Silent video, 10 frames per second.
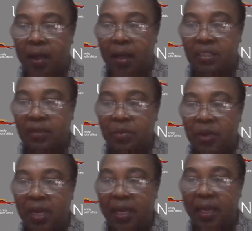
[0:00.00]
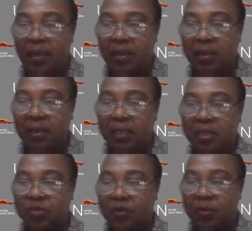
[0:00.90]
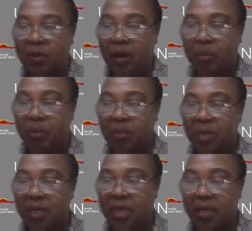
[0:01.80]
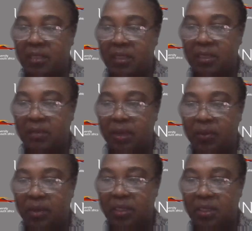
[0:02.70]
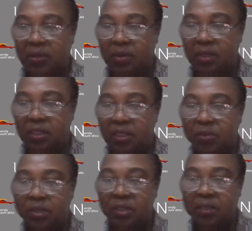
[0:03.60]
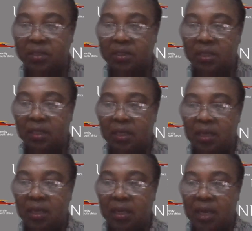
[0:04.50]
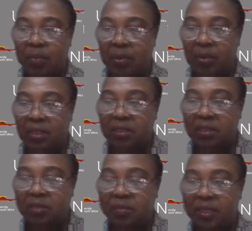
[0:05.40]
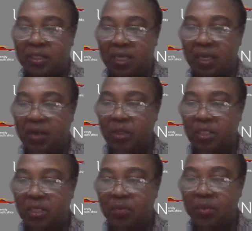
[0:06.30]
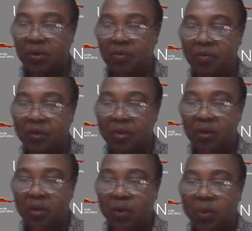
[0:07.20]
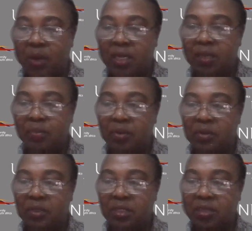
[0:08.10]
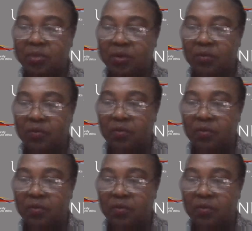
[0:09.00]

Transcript: Samuel, again, thanks for appropriately answering my question on research questions and hypothesis. My second question, Prof, what are the procedures of